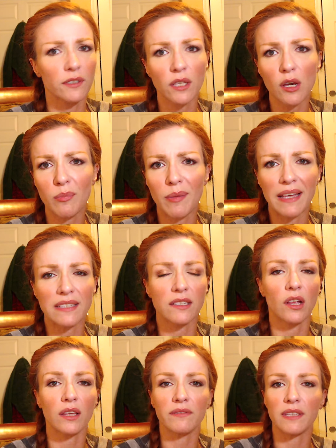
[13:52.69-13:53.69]
Lopez and
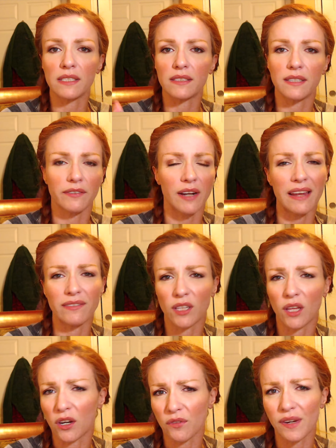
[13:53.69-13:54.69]
all of these different, Ava
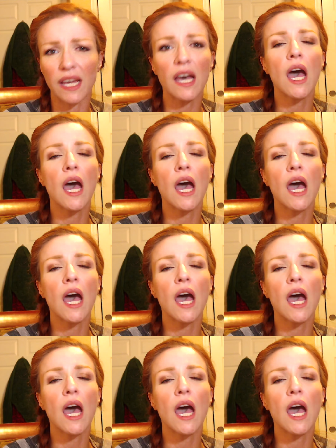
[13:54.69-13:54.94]
Longoria,